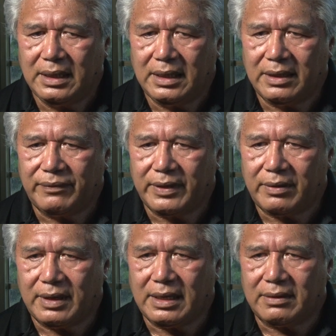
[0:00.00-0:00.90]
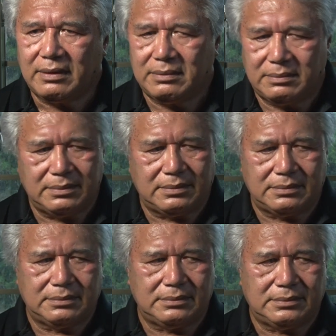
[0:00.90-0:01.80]
and if they're not
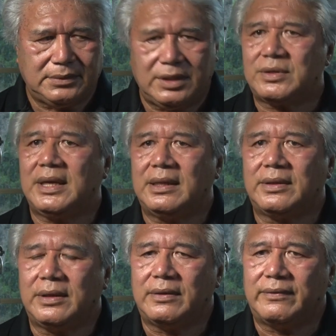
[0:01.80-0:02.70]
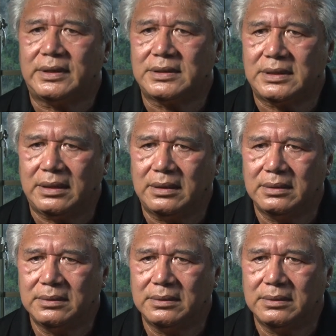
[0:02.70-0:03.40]
usually at the university,